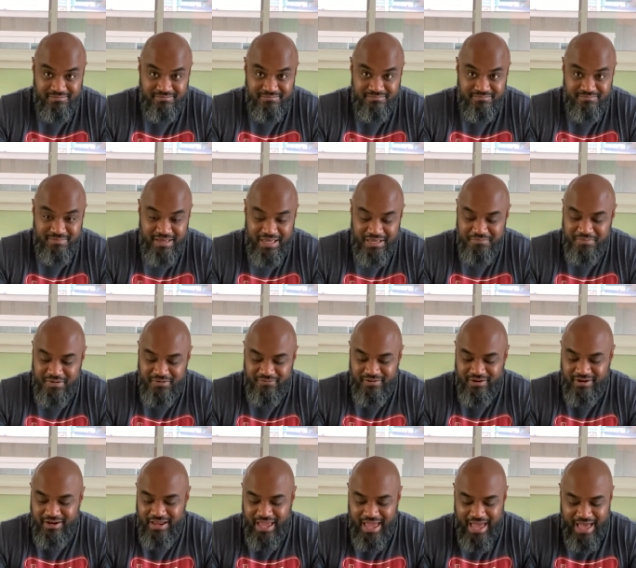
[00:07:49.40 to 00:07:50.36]
make me
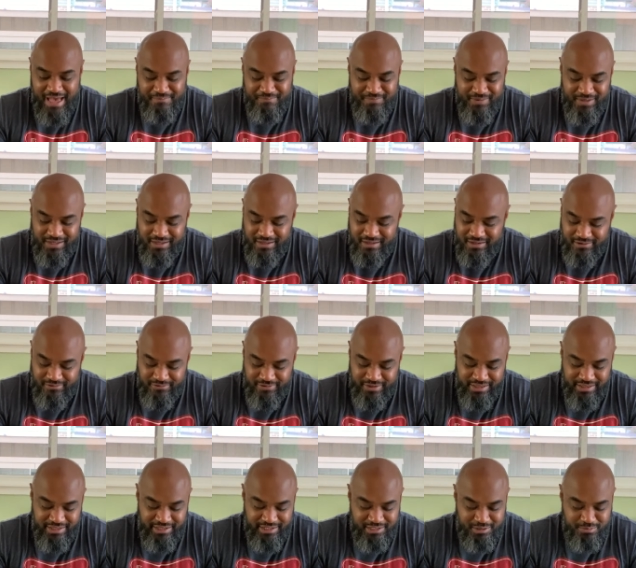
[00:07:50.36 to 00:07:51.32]
very happy
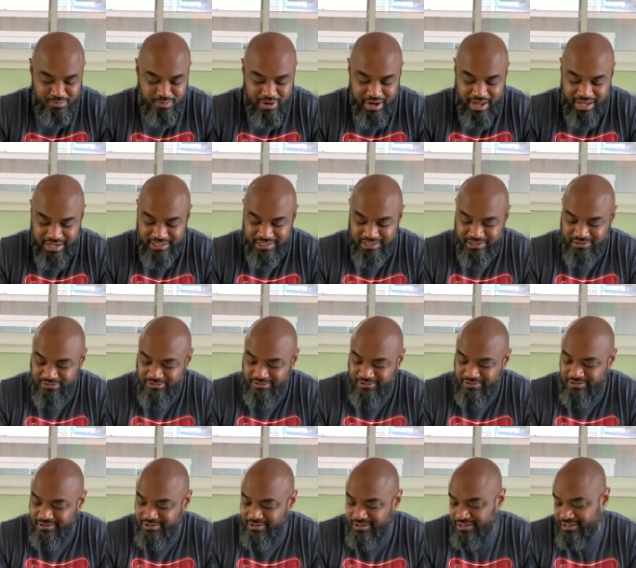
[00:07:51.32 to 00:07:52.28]
with its
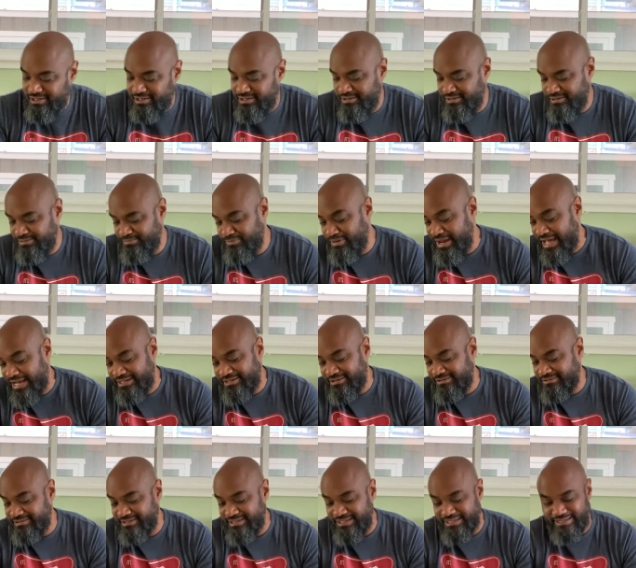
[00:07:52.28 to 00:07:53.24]

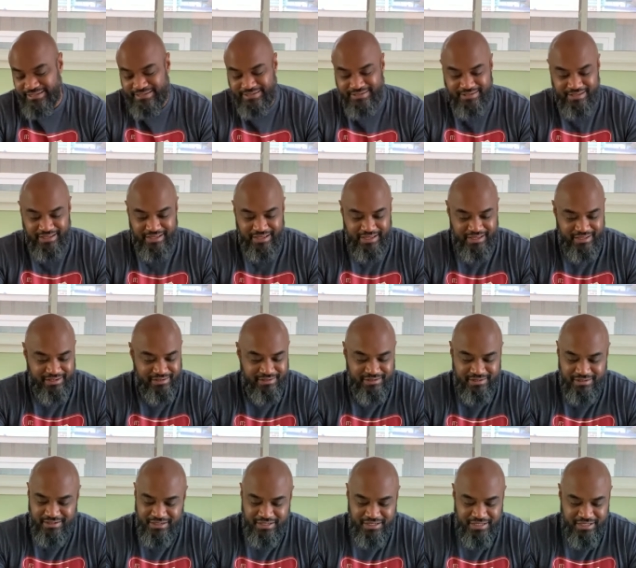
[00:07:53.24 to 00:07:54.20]
practicalness and
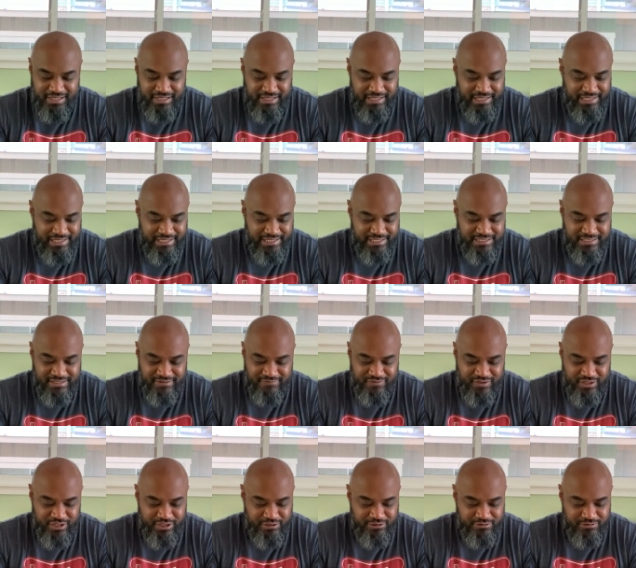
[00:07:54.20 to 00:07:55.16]
ease of
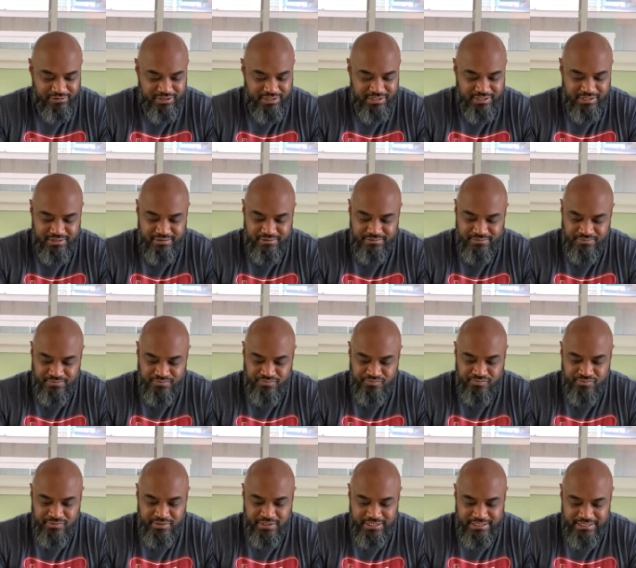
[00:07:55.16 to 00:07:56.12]
use.
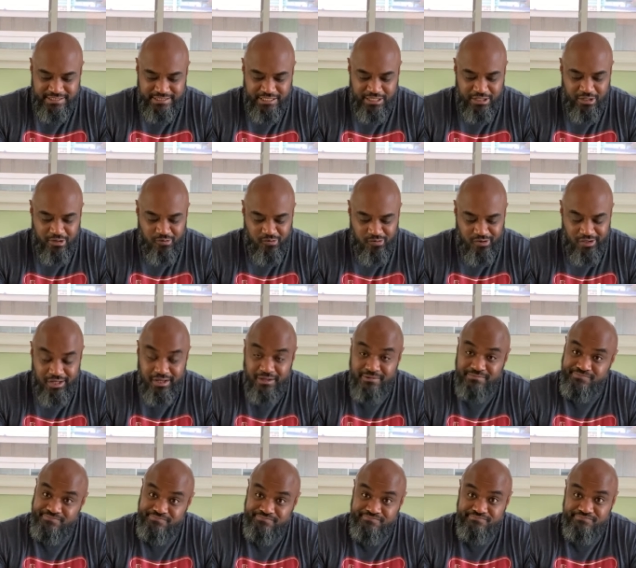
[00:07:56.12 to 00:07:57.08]
So,
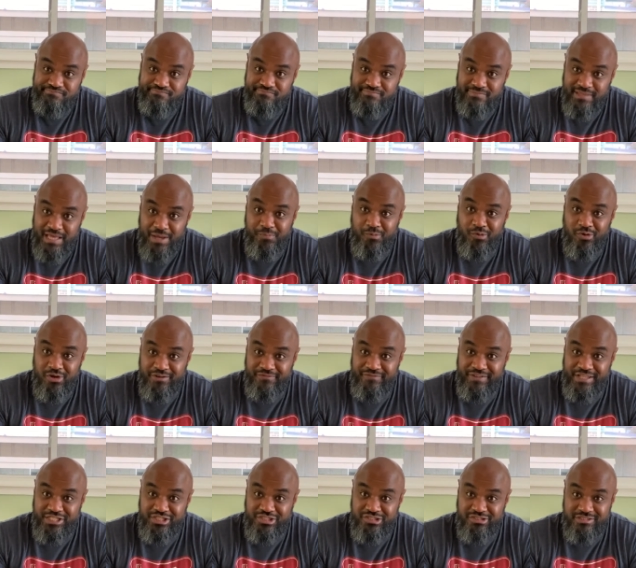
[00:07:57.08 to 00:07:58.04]
a lot more
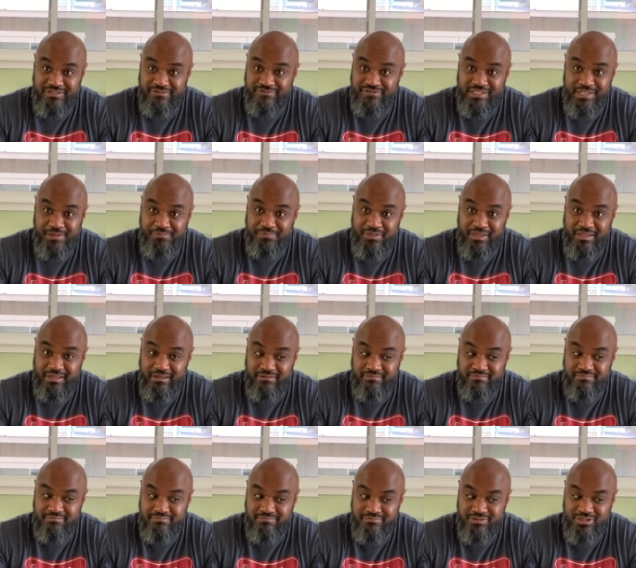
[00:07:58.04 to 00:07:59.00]
adventures. If
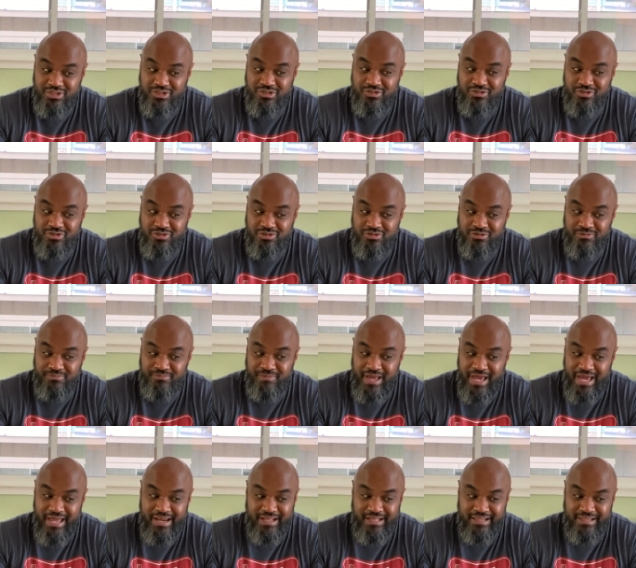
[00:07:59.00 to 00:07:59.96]
something
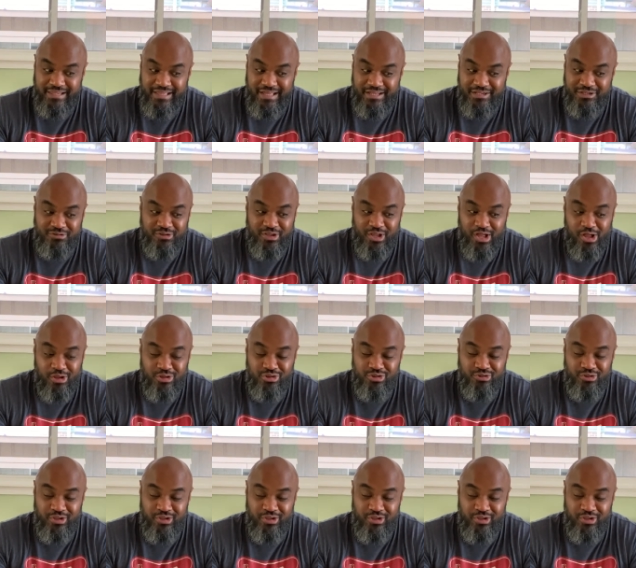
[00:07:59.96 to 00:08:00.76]
dramatically, I'll do a